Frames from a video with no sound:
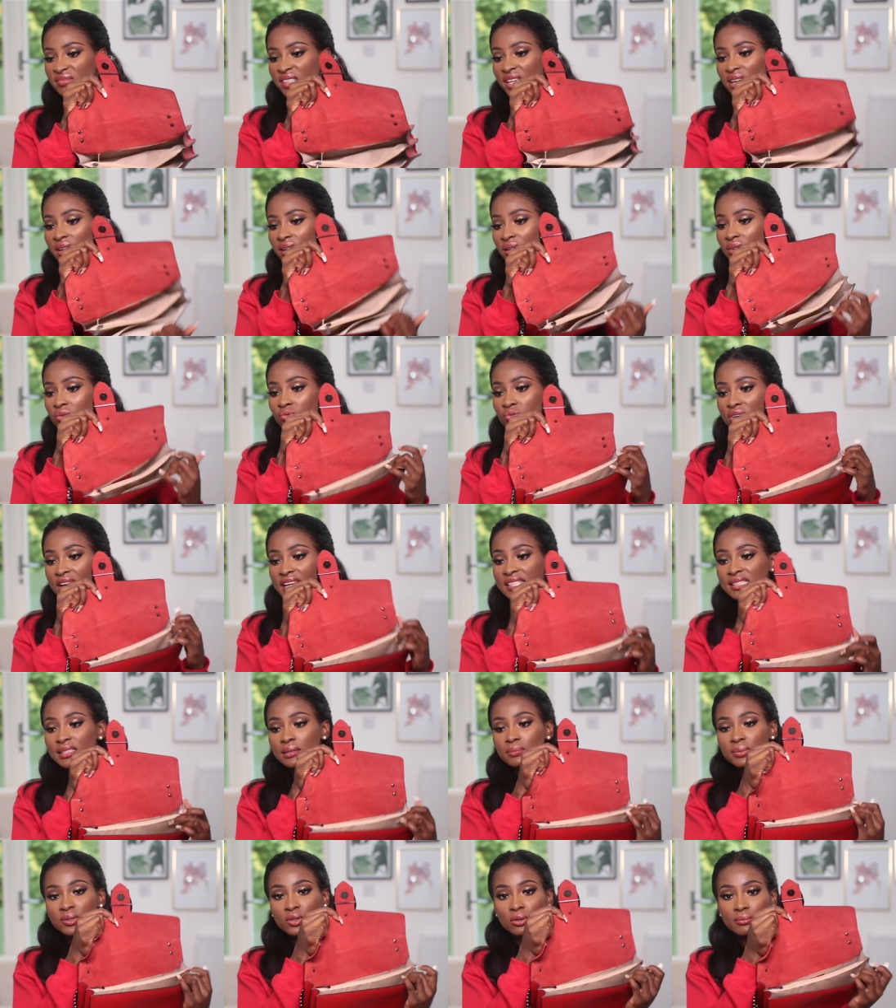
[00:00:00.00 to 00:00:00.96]
yeah,
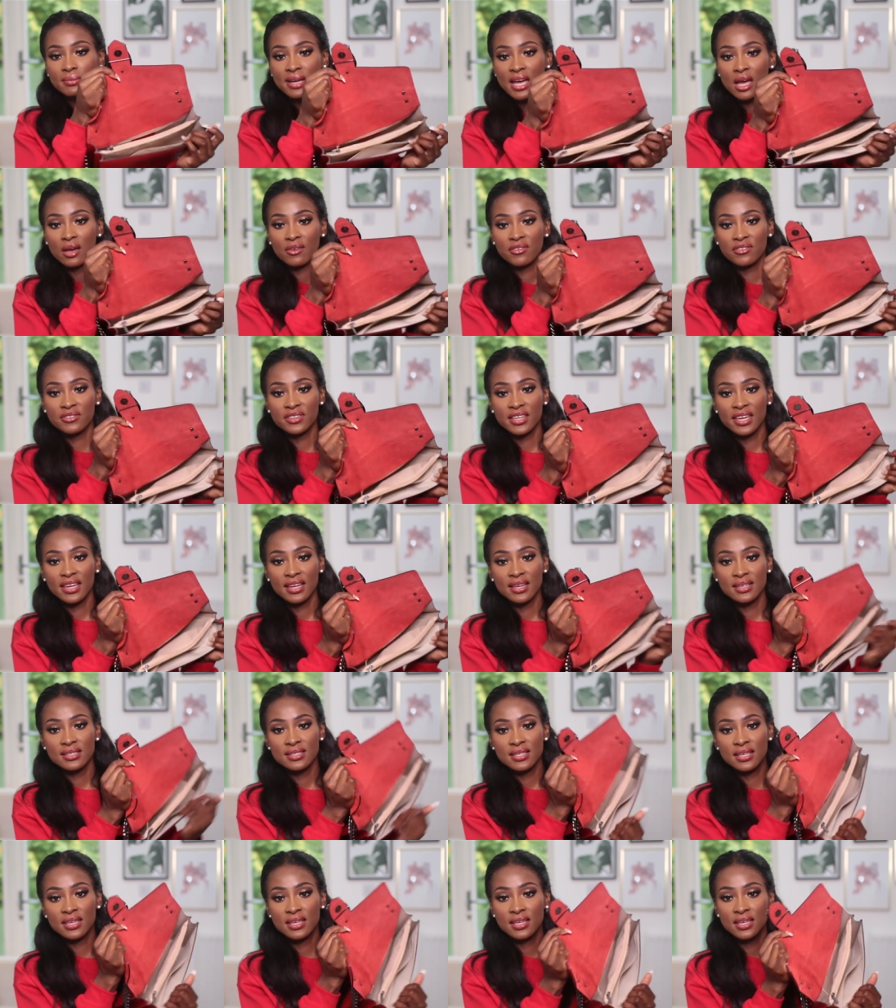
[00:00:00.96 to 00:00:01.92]
reasonable amount of
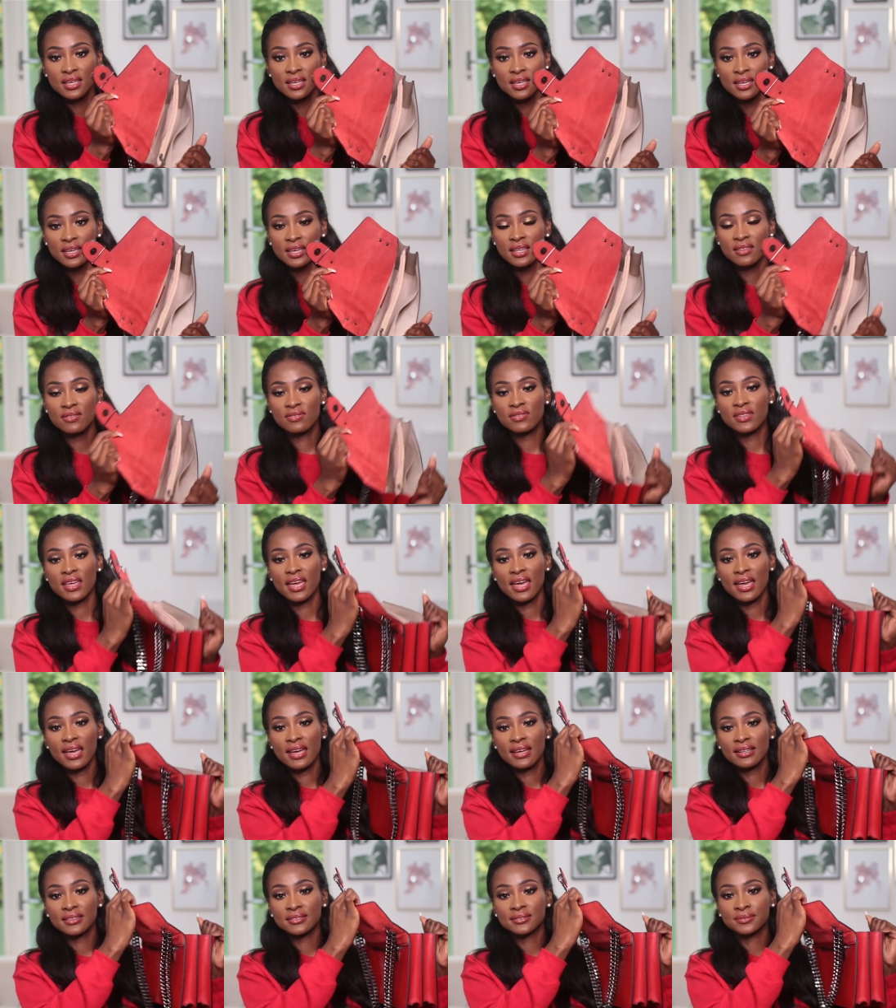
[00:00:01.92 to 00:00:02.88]
things in
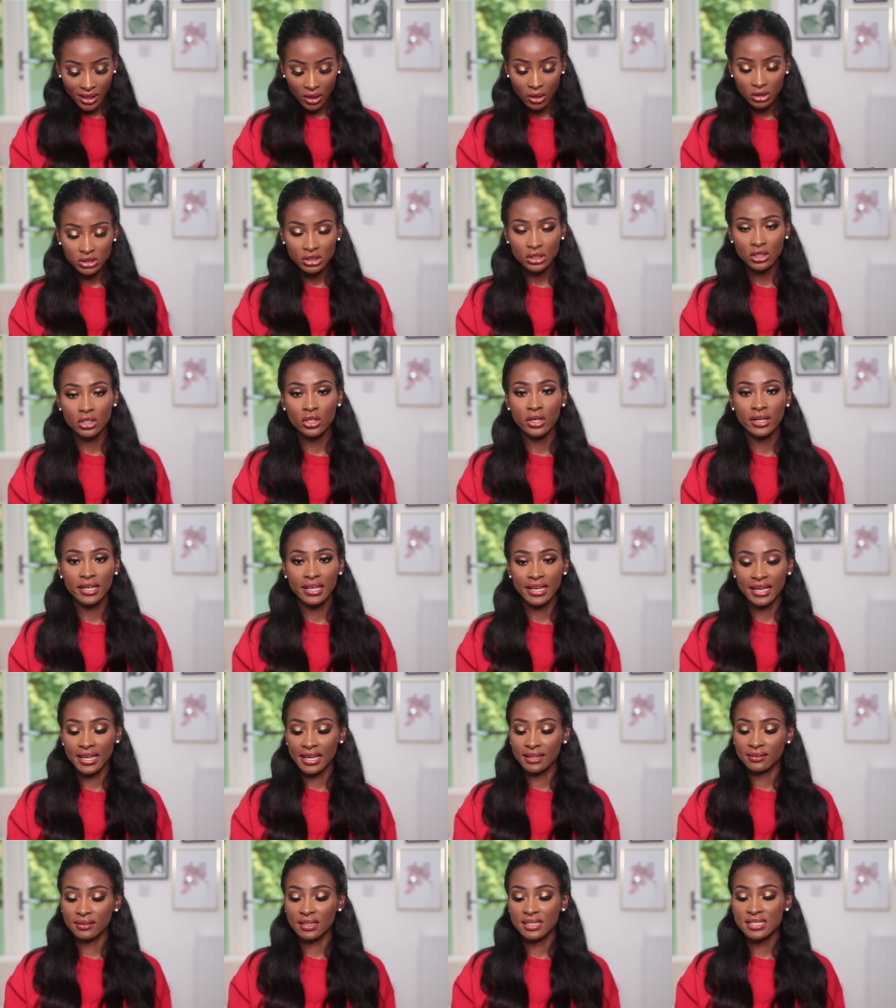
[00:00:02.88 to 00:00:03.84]
there. I also got
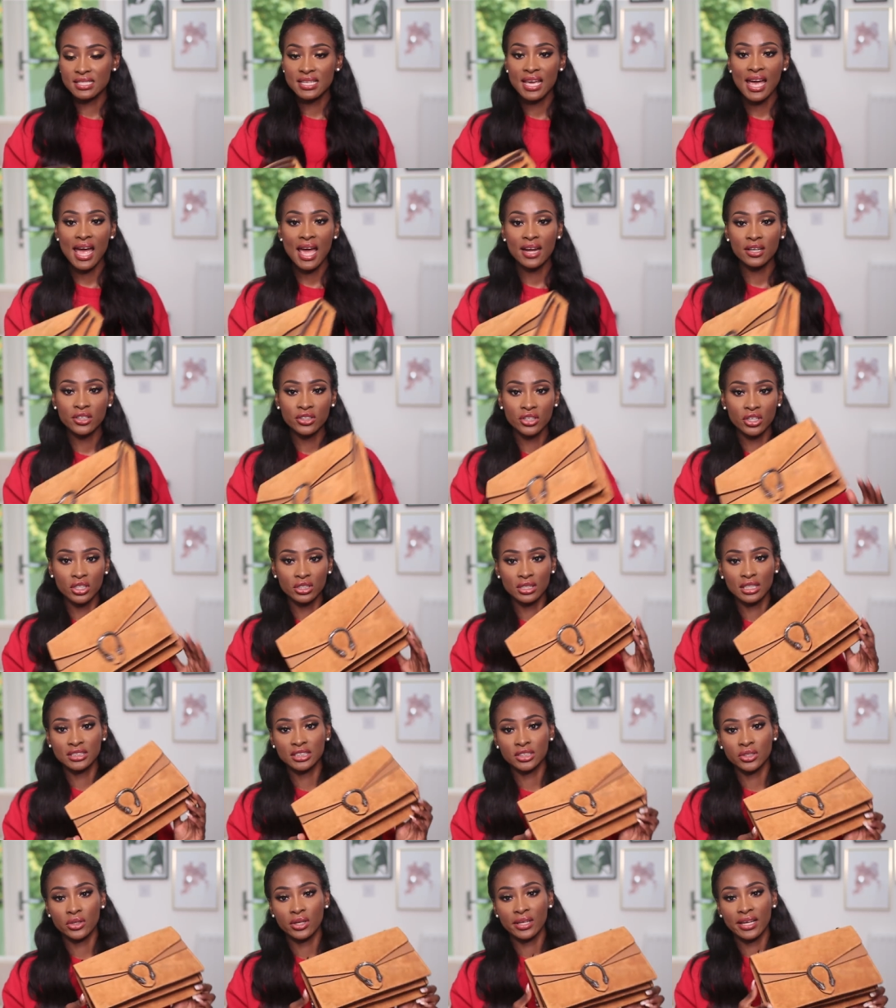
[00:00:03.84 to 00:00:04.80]
it in the tan
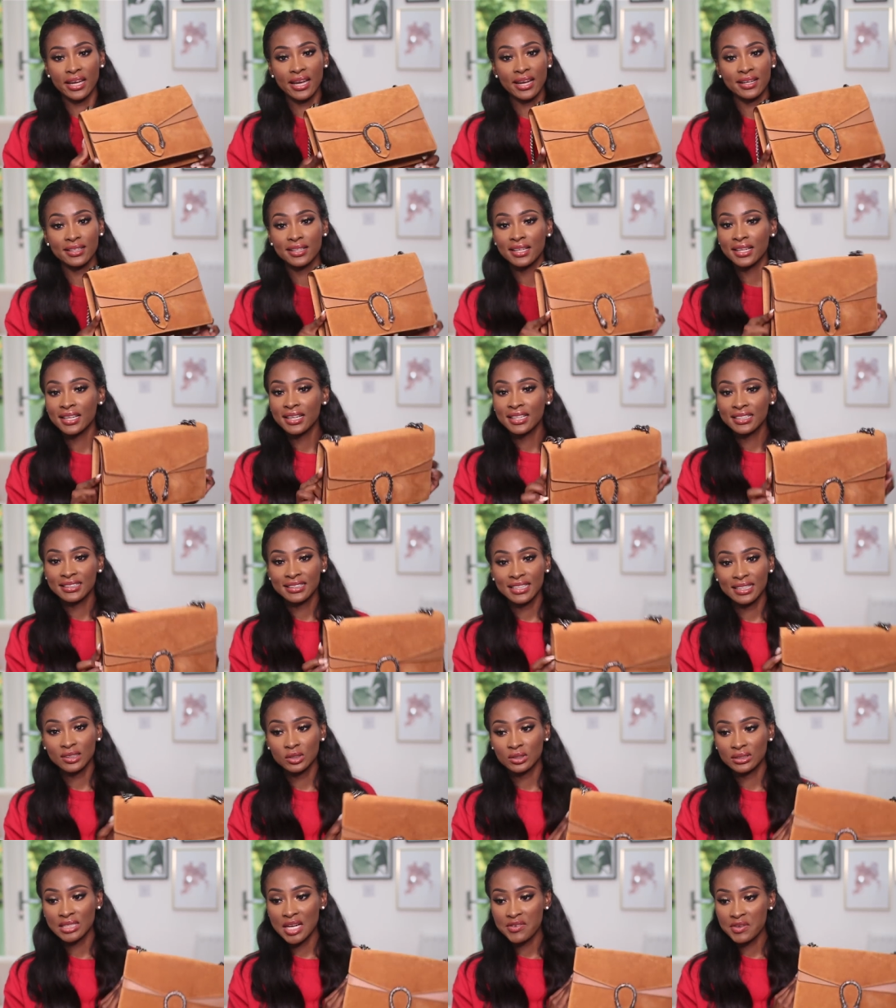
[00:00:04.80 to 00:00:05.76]
colour. So again,
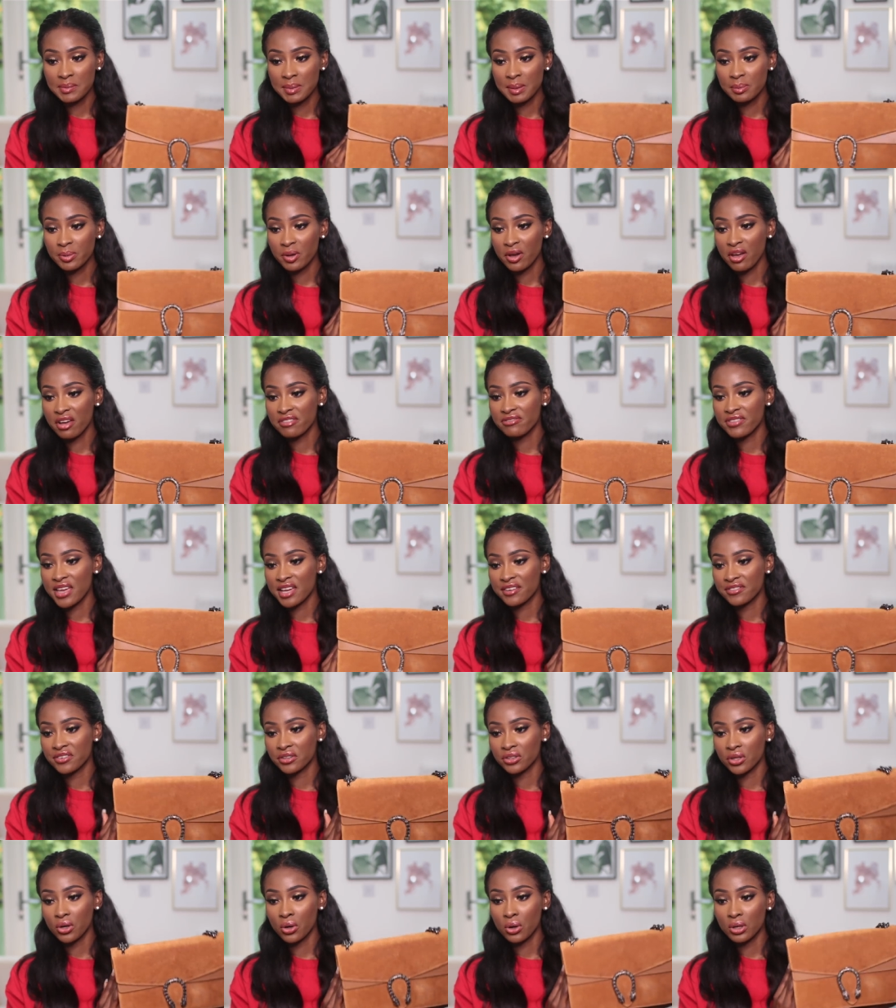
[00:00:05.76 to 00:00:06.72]
this will definitely be
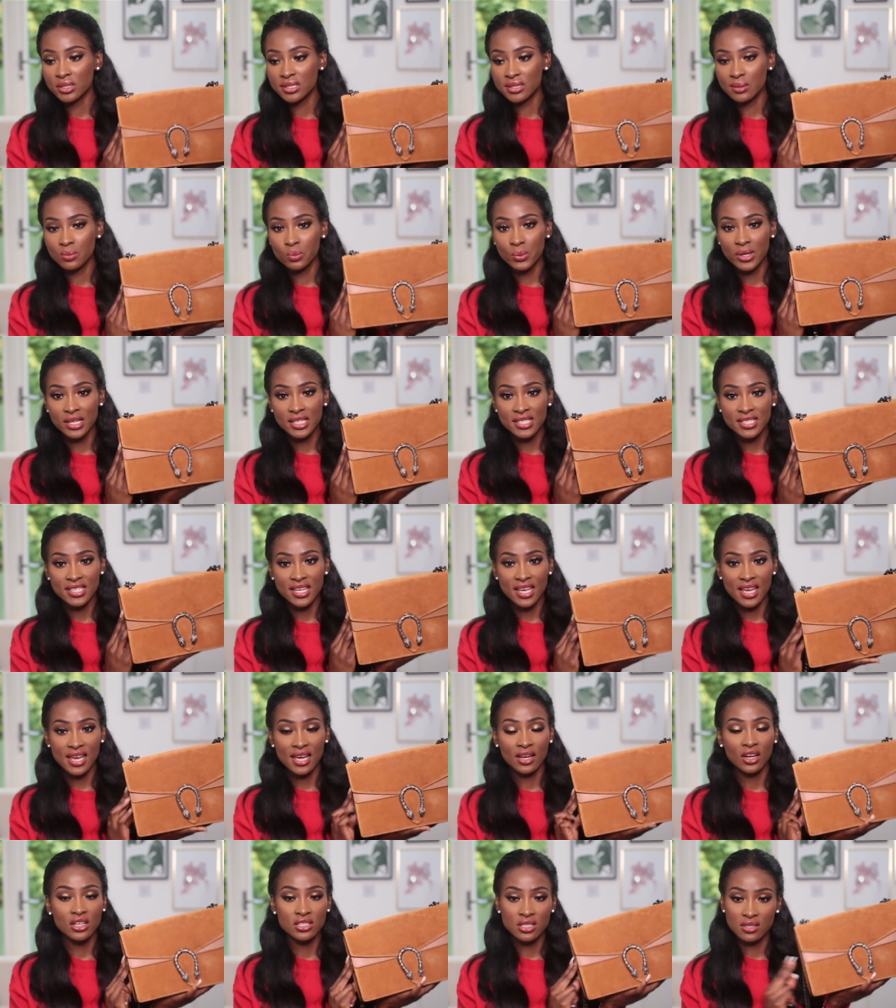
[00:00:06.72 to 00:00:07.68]
perfect for the autumn
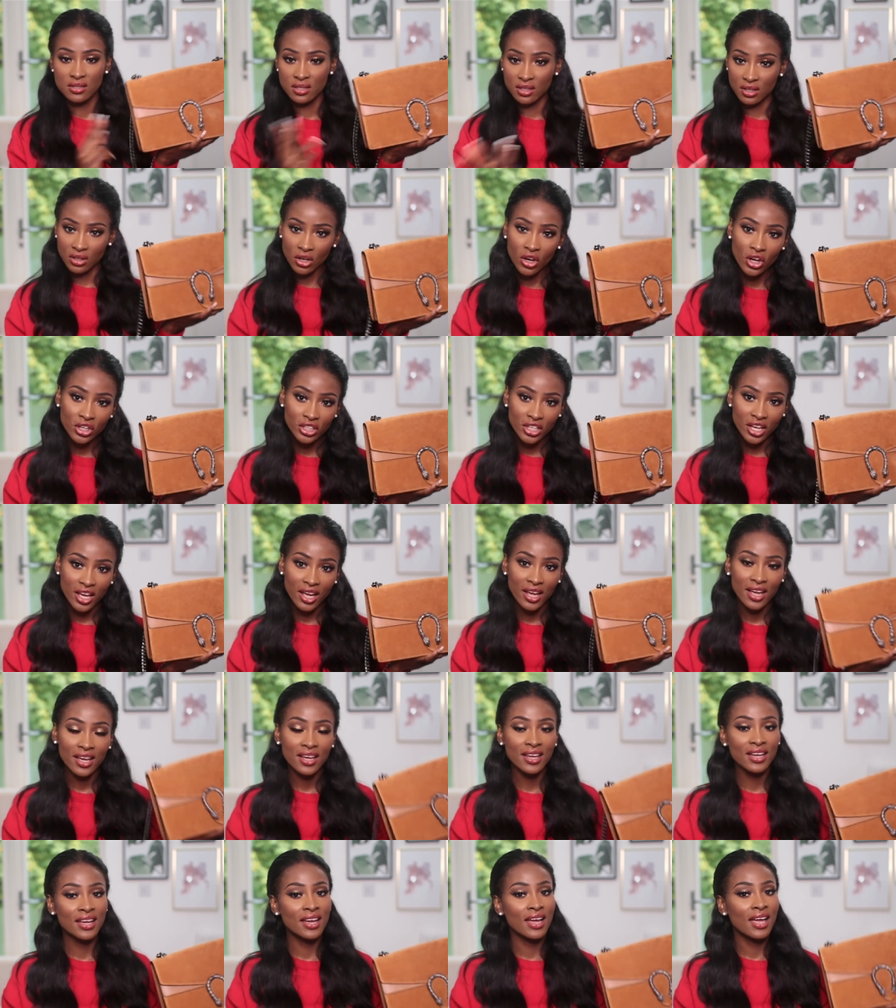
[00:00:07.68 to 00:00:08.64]
winter because of the
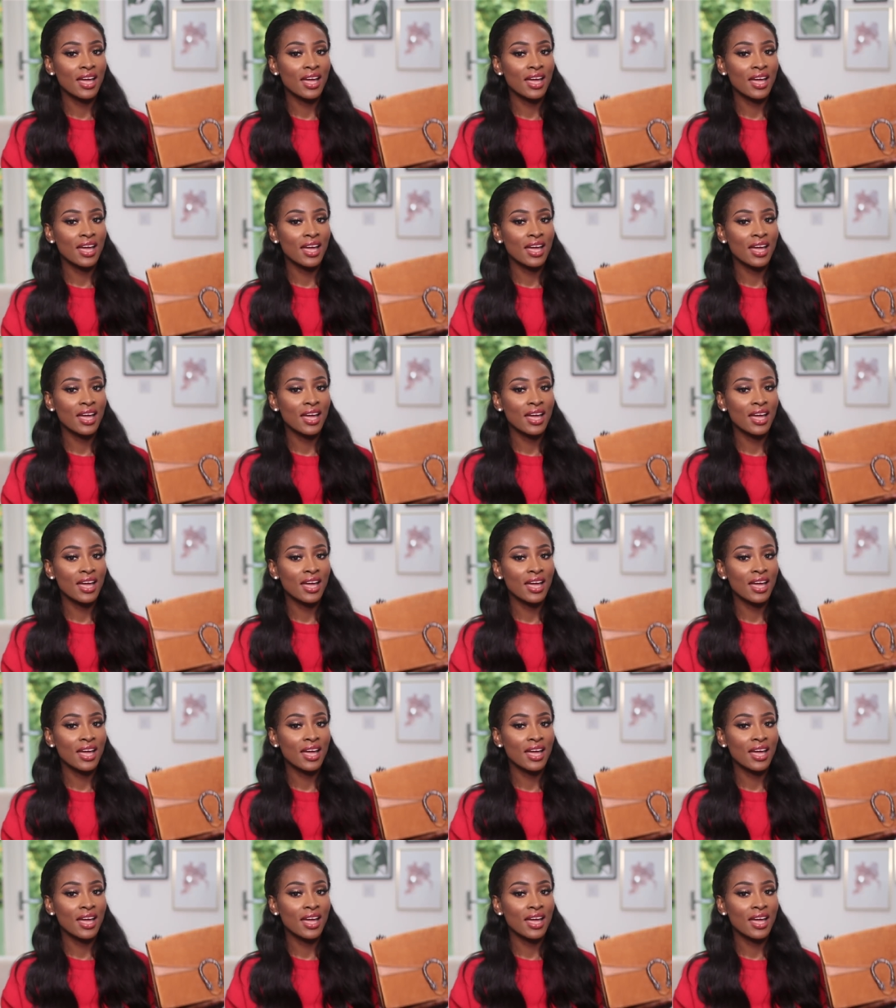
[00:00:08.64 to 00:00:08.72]
colour.